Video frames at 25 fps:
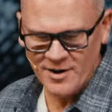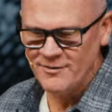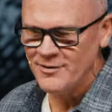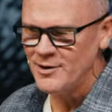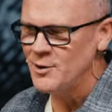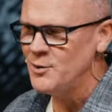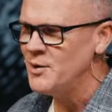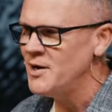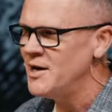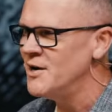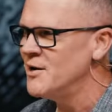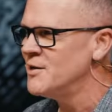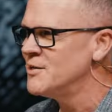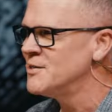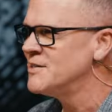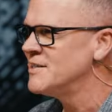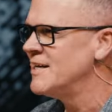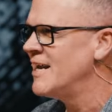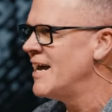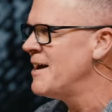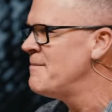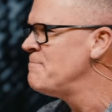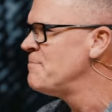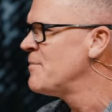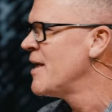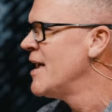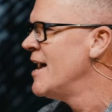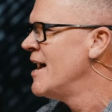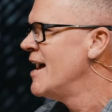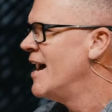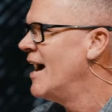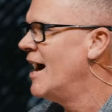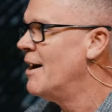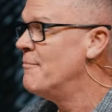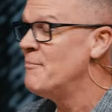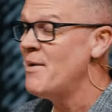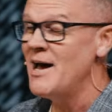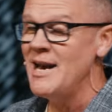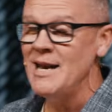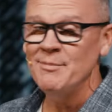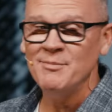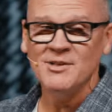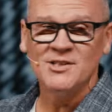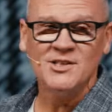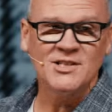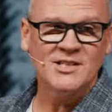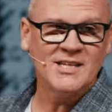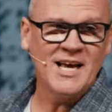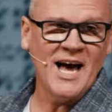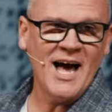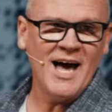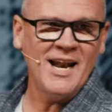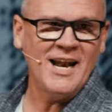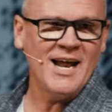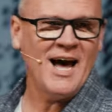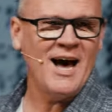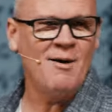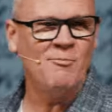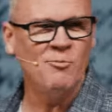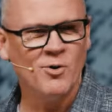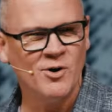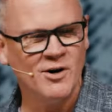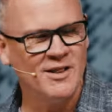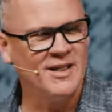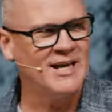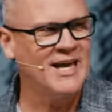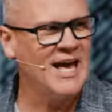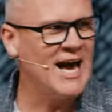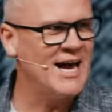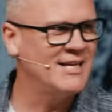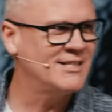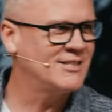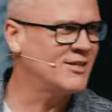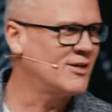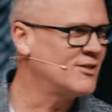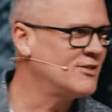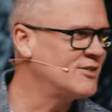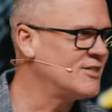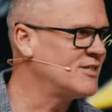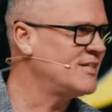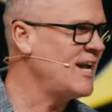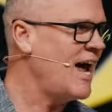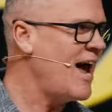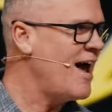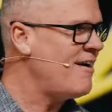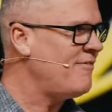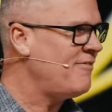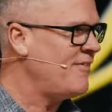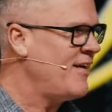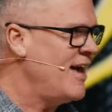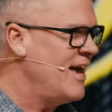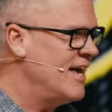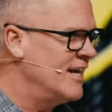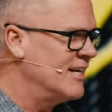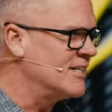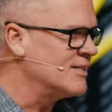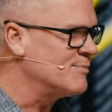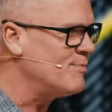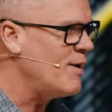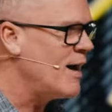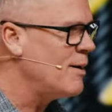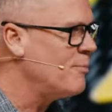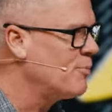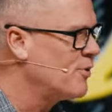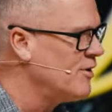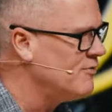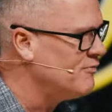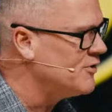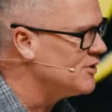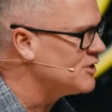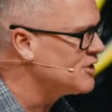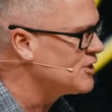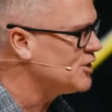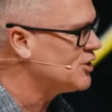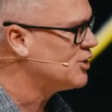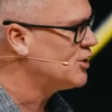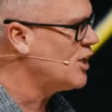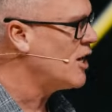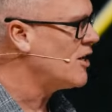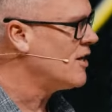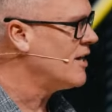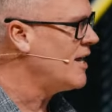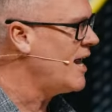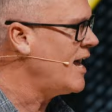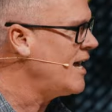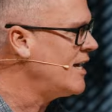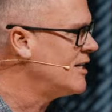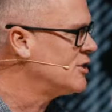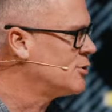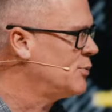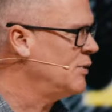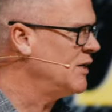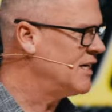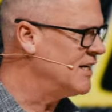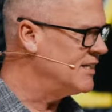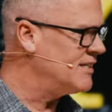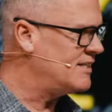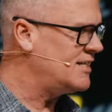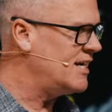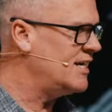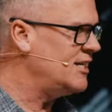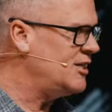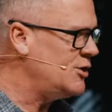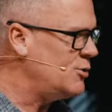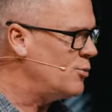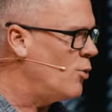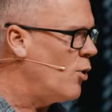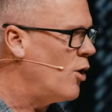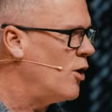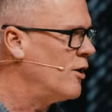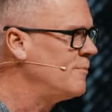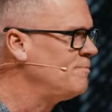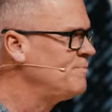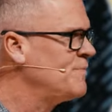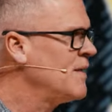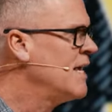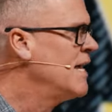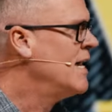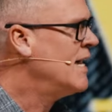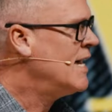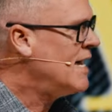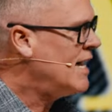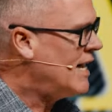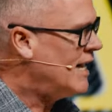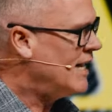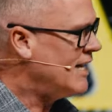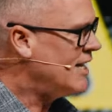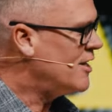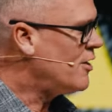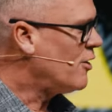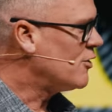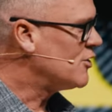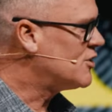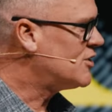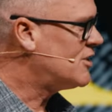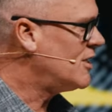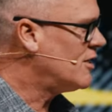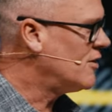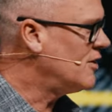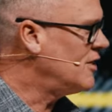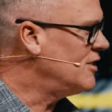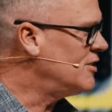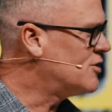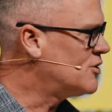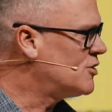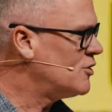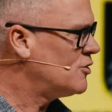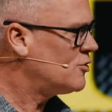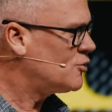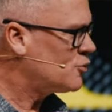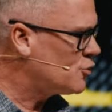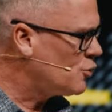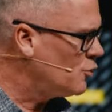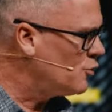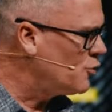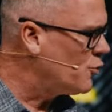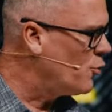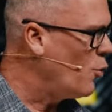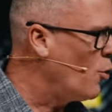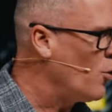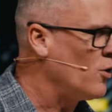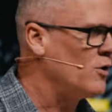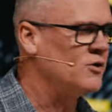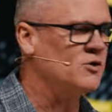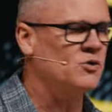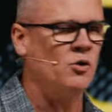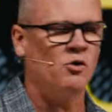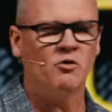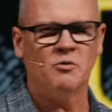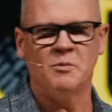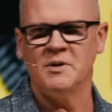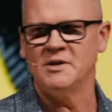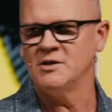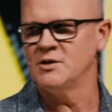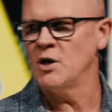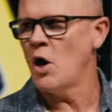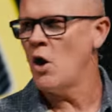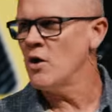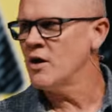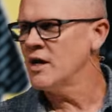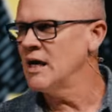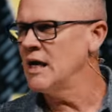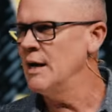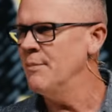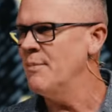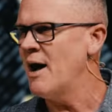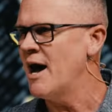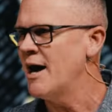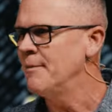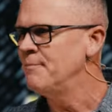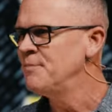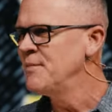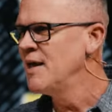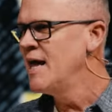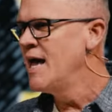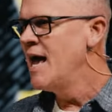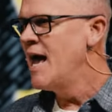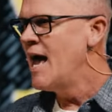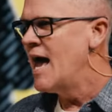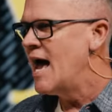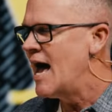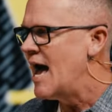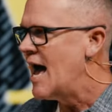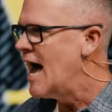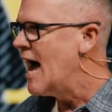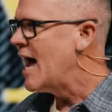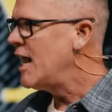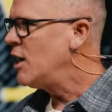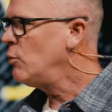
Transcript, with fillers: of you here today. Uh, my name is Scott. I'm one of the guys on staff, and it's my privilege to share today as we continue on uh, in our series Truth Wars, where we've been talking about uh, how